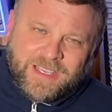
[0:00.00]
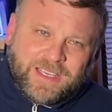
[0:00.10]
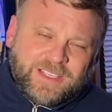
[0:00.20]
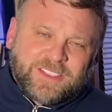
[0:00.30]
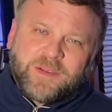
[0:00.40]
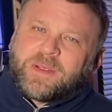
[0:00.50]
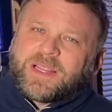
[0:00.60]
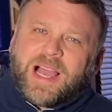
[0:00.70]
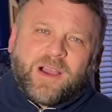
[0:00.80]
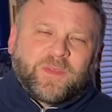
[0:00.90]
going to be
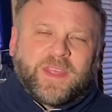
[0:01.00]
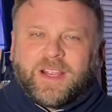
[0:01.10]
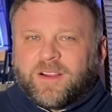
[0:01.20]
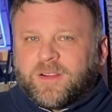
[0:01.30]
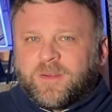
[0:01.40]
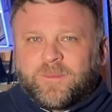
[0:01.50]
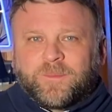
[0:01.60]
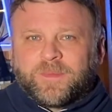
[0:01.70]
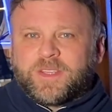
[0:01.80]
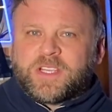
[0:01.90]
loud there.
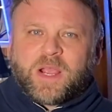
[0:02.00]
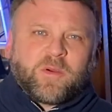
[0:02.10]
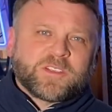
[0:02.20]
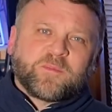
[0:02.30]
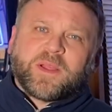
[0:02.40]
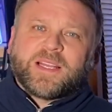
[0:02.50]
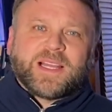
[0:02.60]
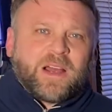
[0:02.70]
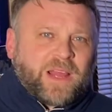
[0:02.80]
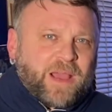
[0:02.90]
The Jaguars have played in
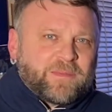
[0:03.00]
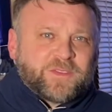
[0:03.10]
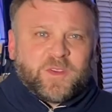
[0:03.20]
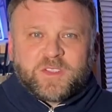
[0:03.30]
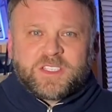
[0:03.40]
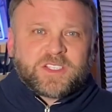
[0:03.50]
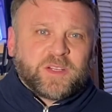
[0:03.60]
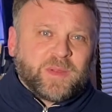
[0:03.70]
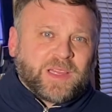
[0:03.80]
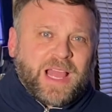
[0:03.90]
loud atmospheres. Is this going
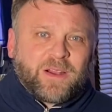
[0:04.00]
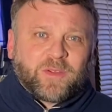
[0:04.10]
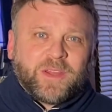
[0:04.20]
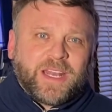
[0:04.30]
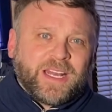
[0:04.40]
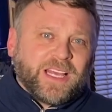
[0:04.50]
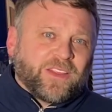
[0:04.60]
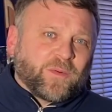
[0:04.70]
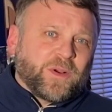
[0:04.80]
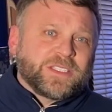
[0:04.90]
to be louder than any
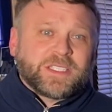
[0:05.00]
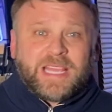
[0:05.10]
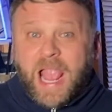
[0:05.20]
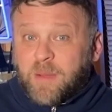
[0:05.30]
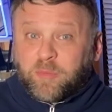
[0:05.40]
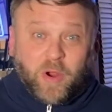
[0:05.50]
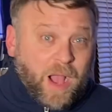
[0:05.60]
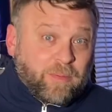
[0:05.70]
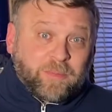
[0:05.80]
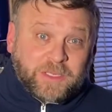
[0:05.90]
other ones? Yeah,
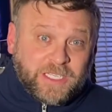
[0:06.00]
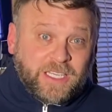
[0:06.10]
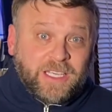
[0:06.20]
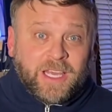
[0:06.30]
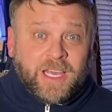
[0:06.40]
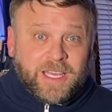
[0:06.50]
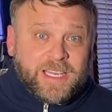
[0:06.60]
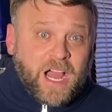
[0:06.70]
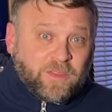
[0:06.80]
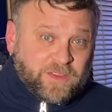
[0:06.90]
probably.
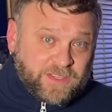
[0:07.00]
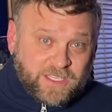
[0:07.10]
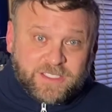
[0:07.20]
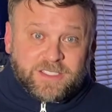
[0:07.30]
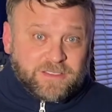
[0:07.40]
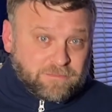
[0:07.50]
Now that this,